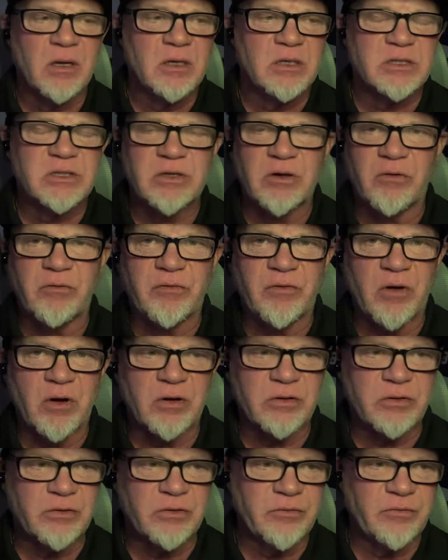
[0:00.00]
so far
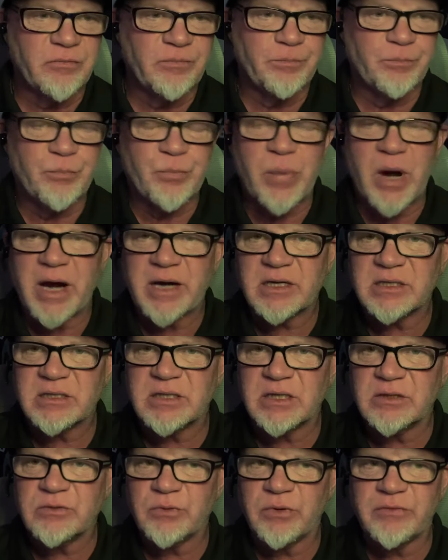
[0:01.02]
through the
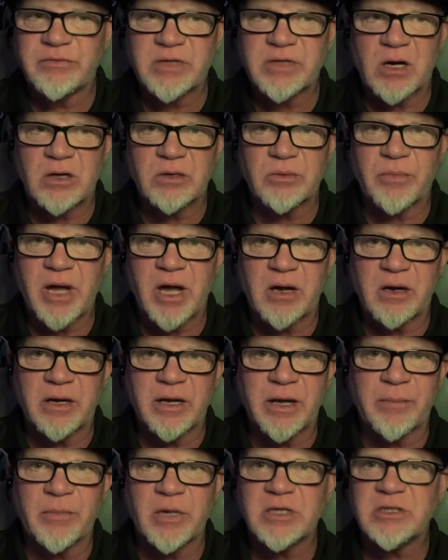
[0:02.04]
practices we've talked about and
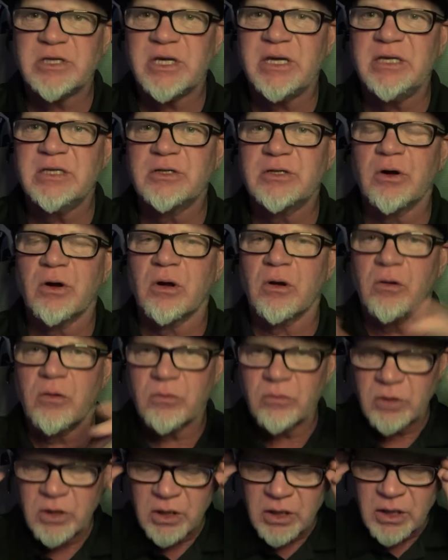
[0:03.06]
how much he's
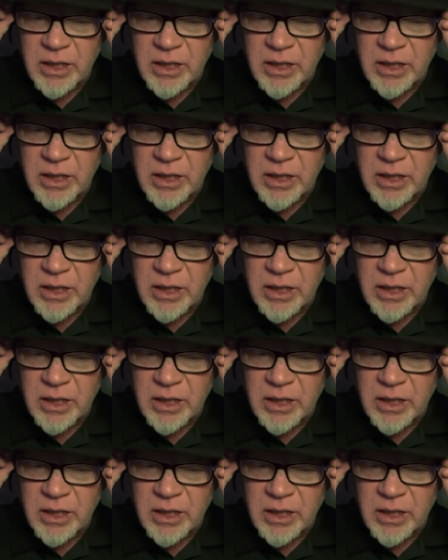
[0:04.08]
grown